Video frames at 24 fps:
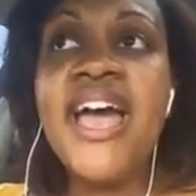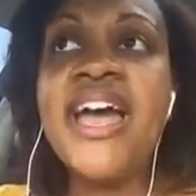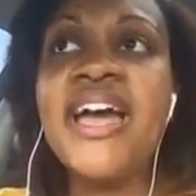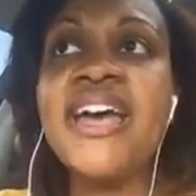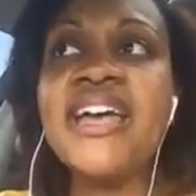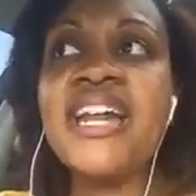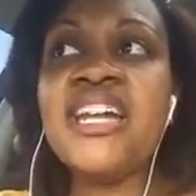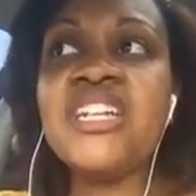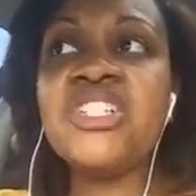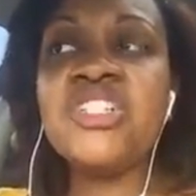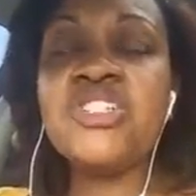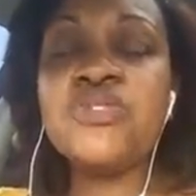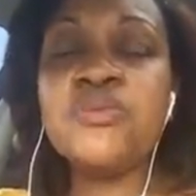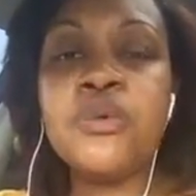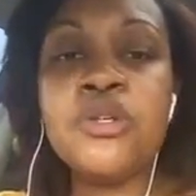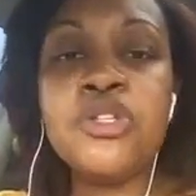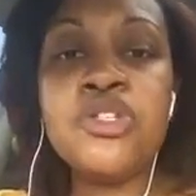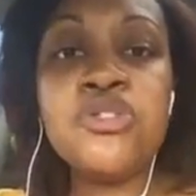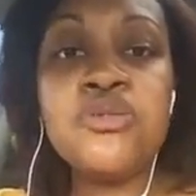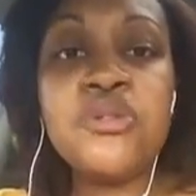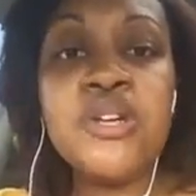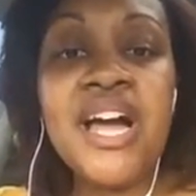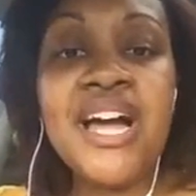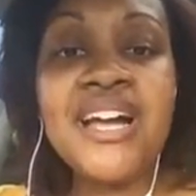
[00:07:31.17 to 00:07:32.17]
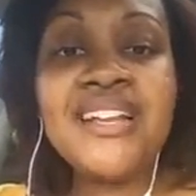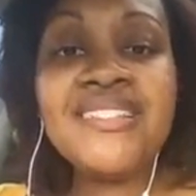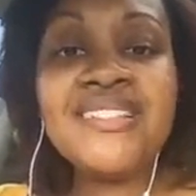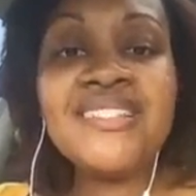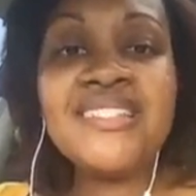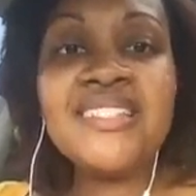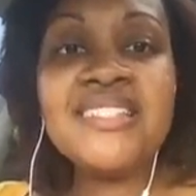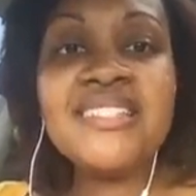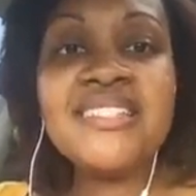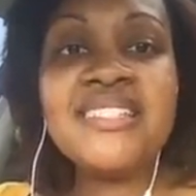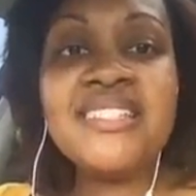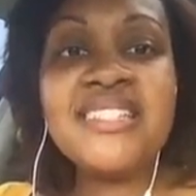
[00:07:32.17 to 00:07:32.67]
And I just want you guys
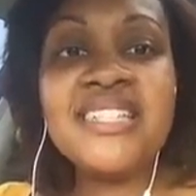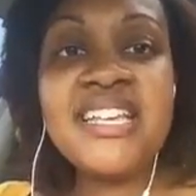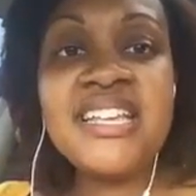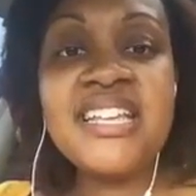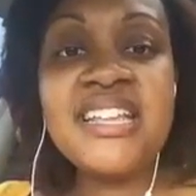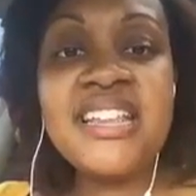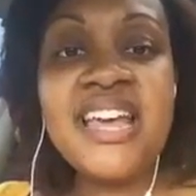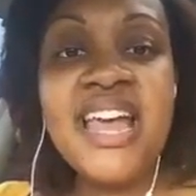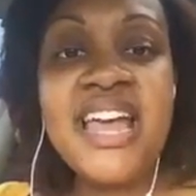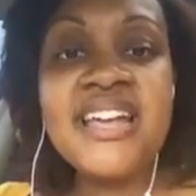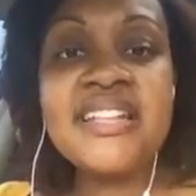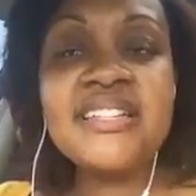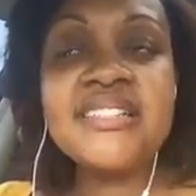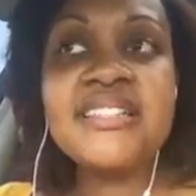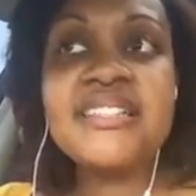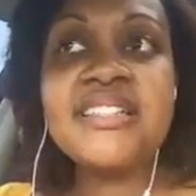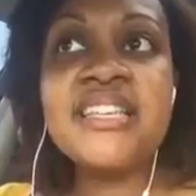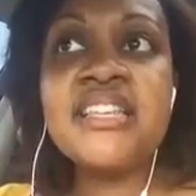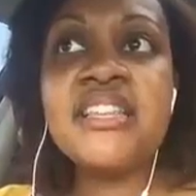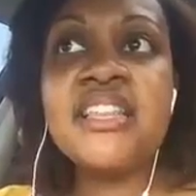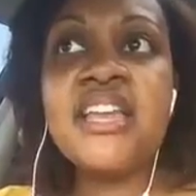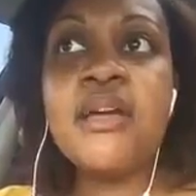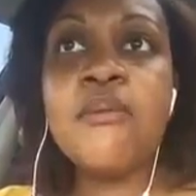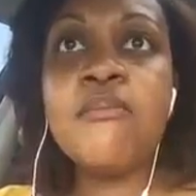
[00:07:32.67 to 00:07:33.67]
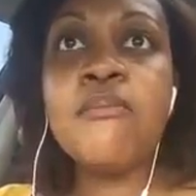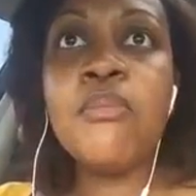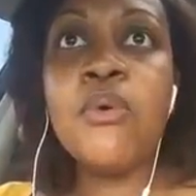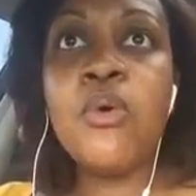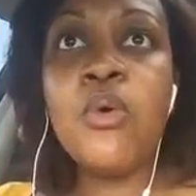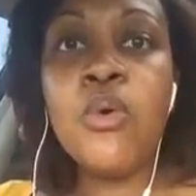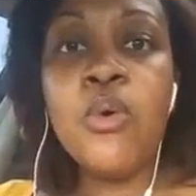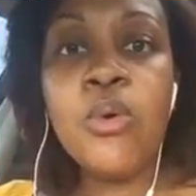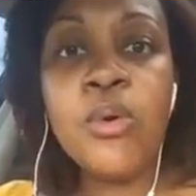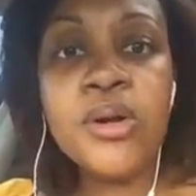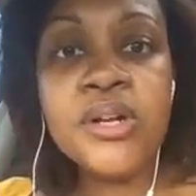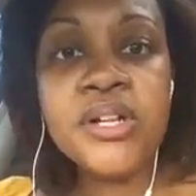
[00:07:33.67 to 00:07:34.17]
to see that and see the
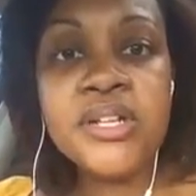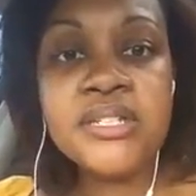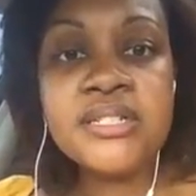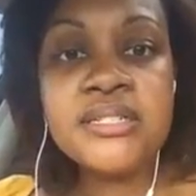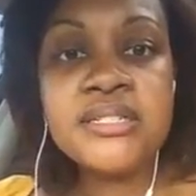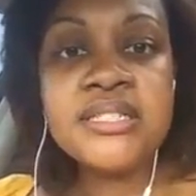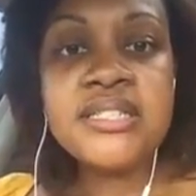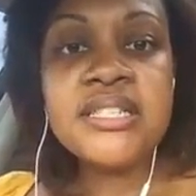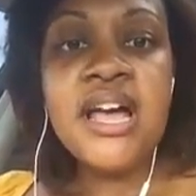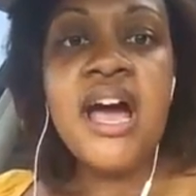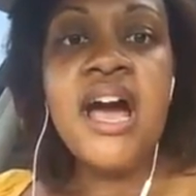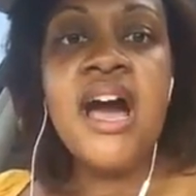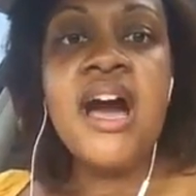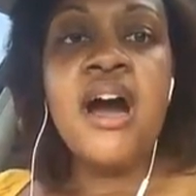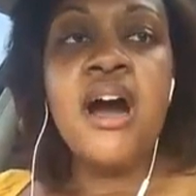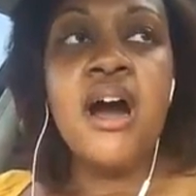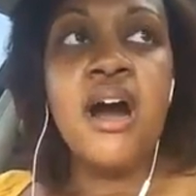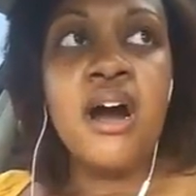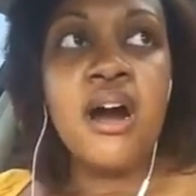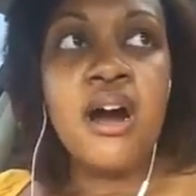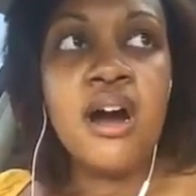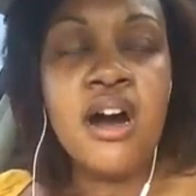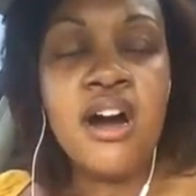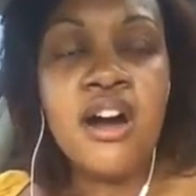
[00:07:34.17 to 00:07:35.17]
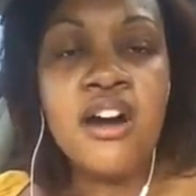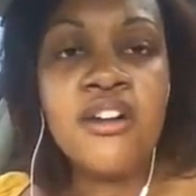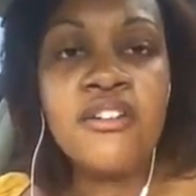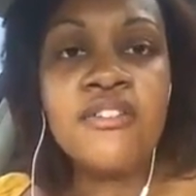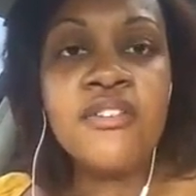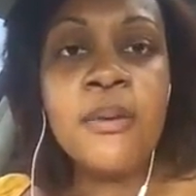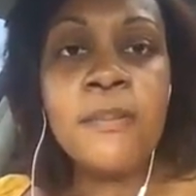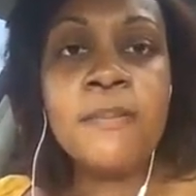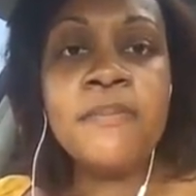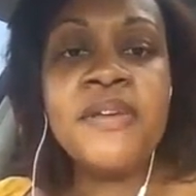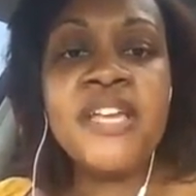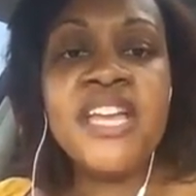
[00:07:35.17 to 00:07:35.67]
importance
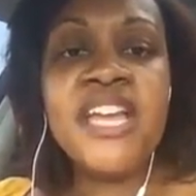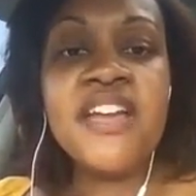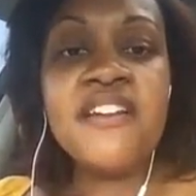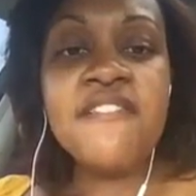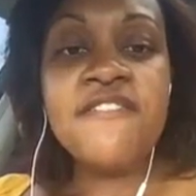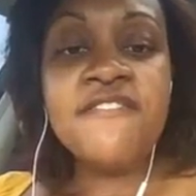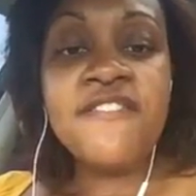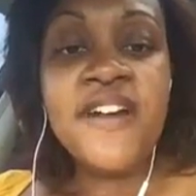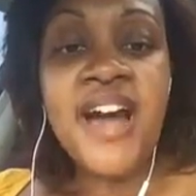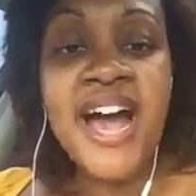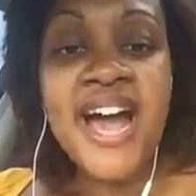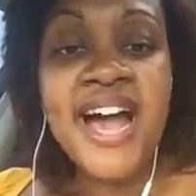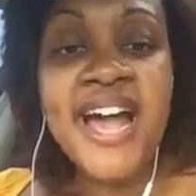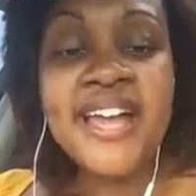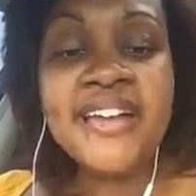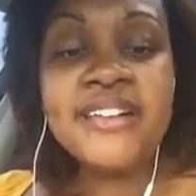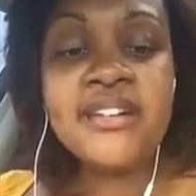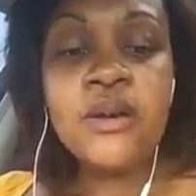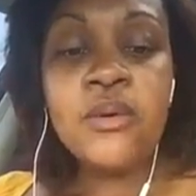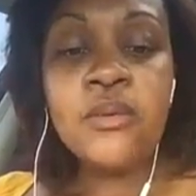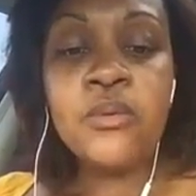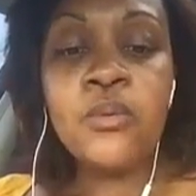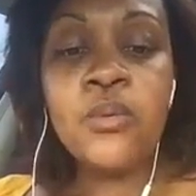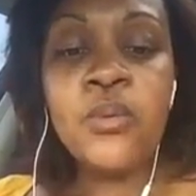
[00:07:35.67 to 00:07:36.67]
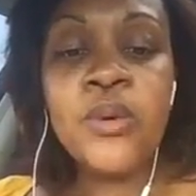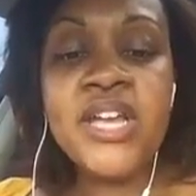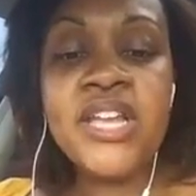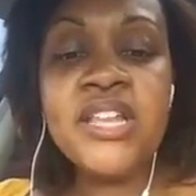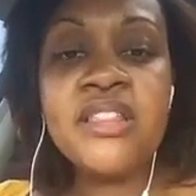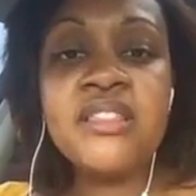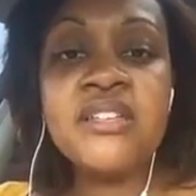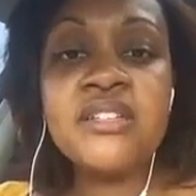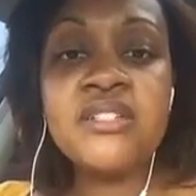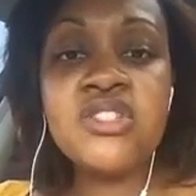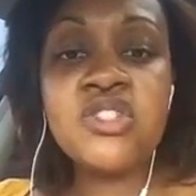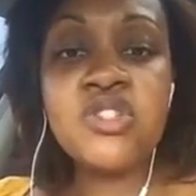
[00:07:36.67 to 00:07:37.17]
of being fine
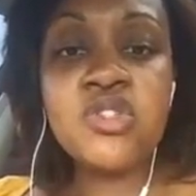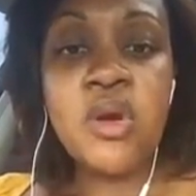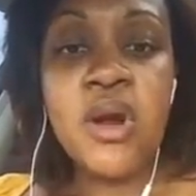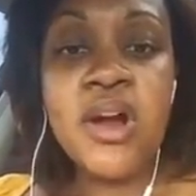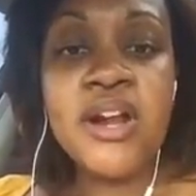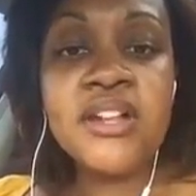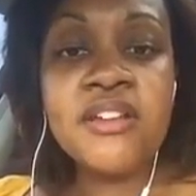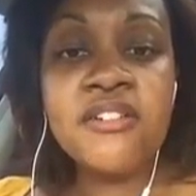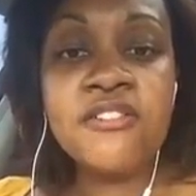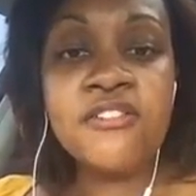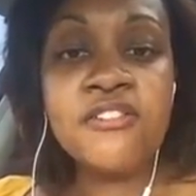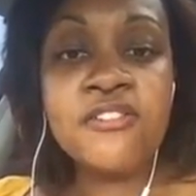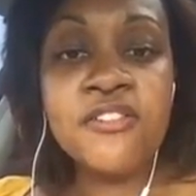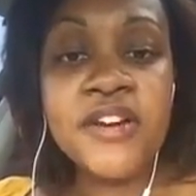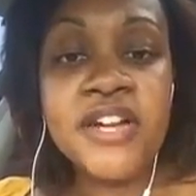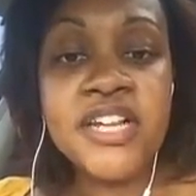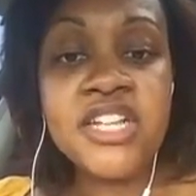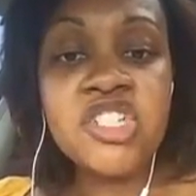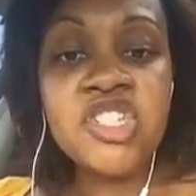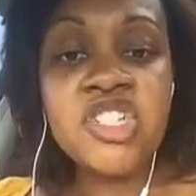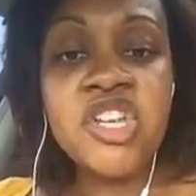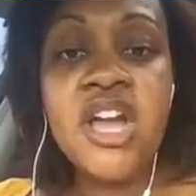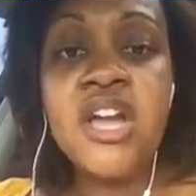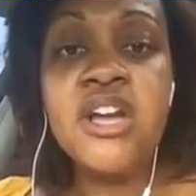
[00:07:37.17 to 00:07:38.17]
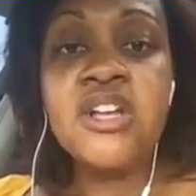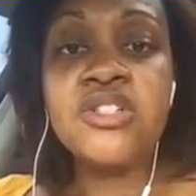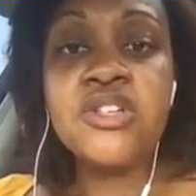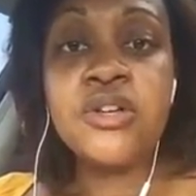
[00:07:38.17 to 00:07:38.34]
with starting fresh.